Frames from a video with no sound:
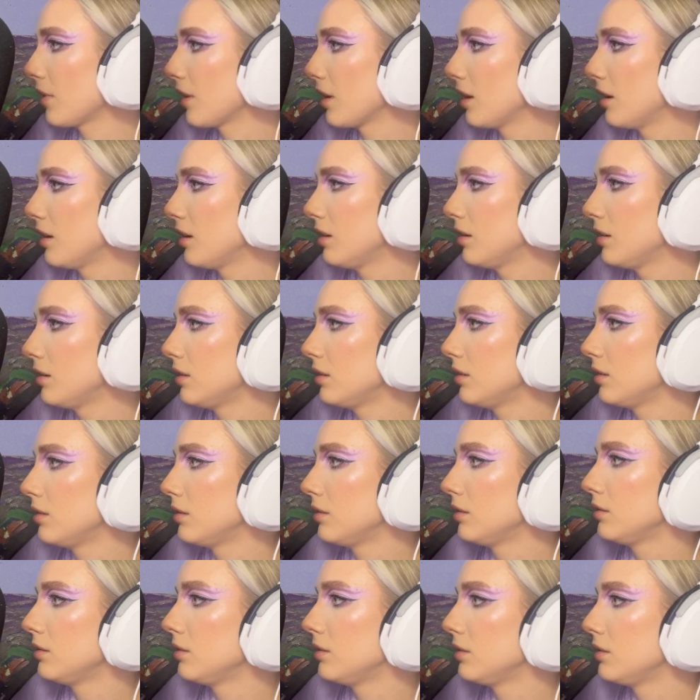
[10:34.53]

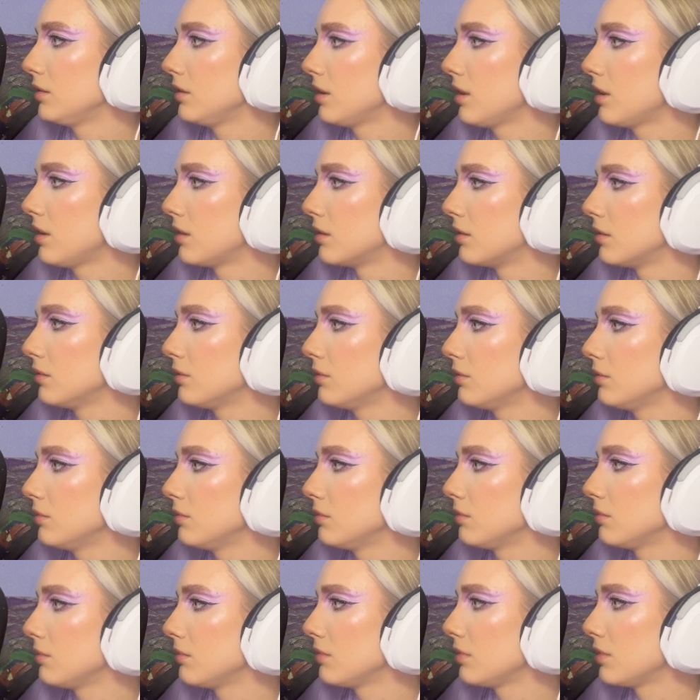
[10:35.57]
and now
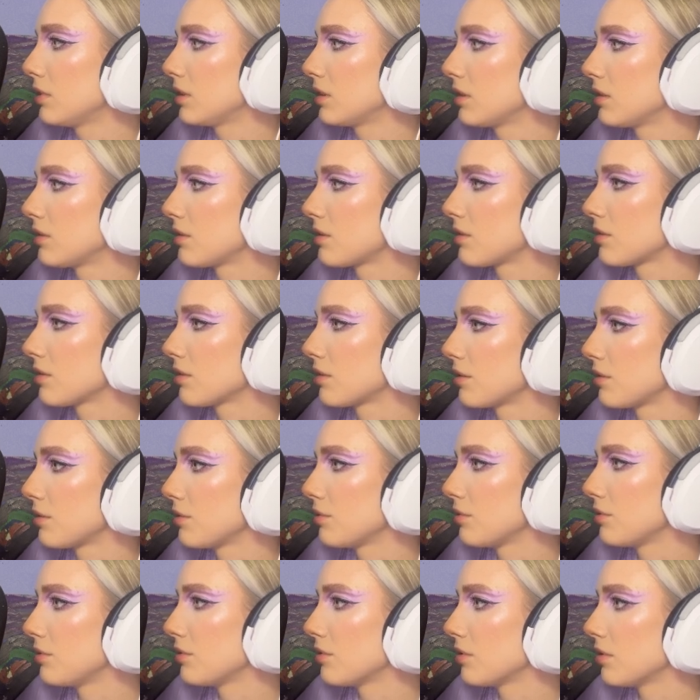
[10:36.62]
we can start to
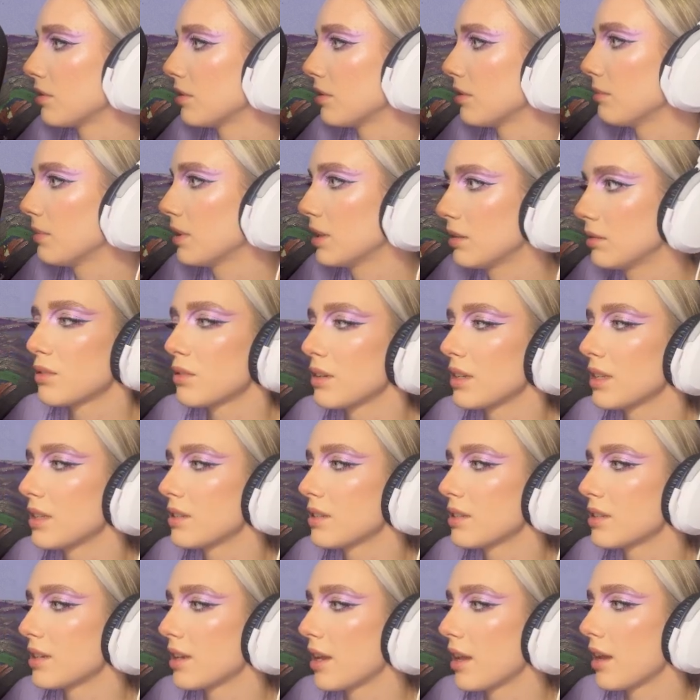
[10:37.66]
draw them out. So let's
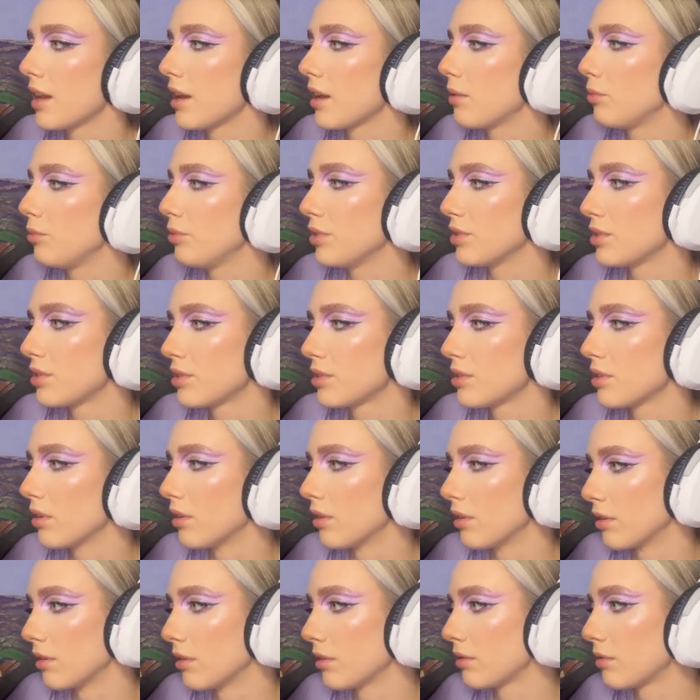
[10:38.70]
say we
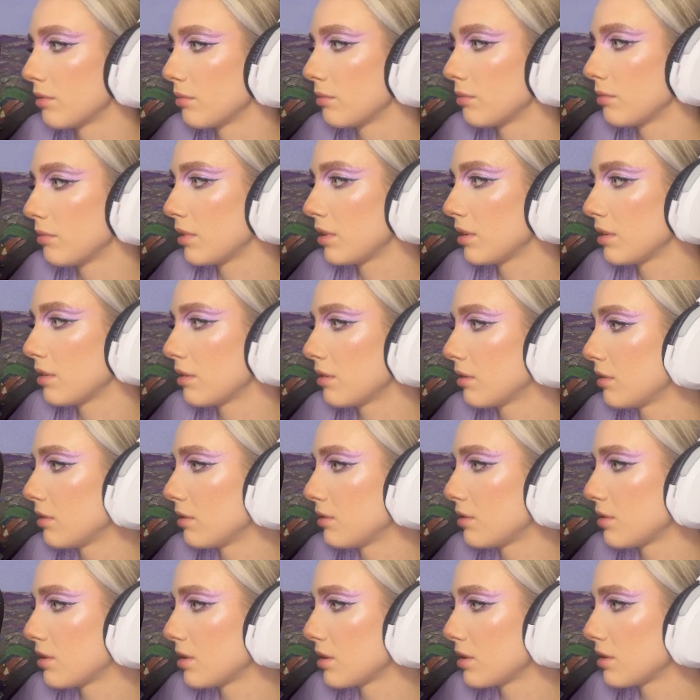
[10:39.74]
start with
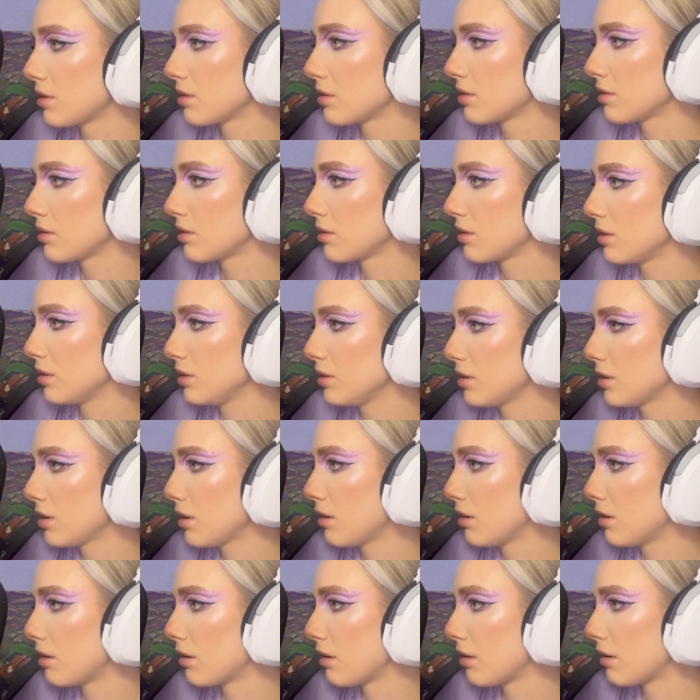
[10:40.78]
just
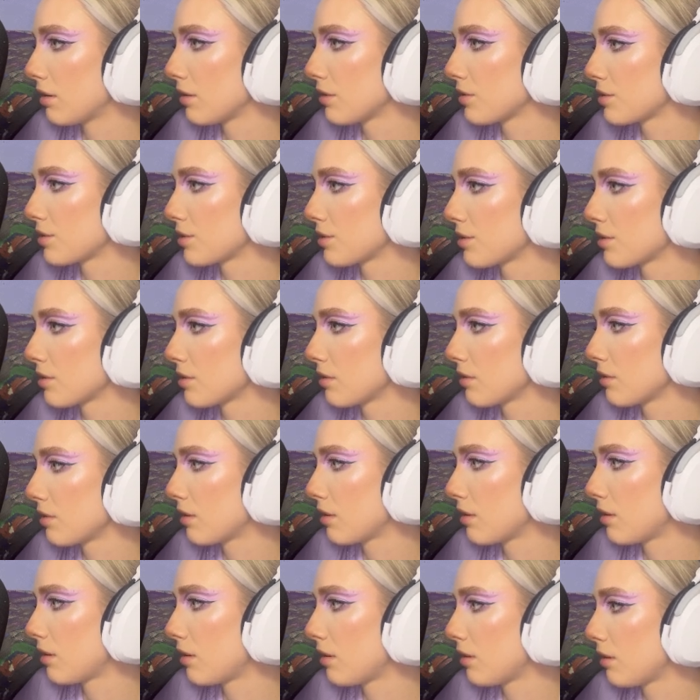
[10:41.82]
guitars.
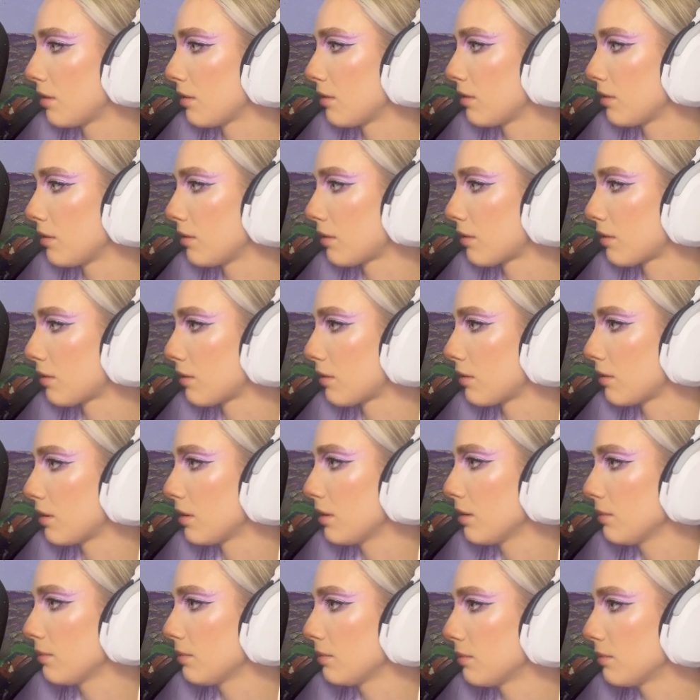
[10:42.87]
Yep,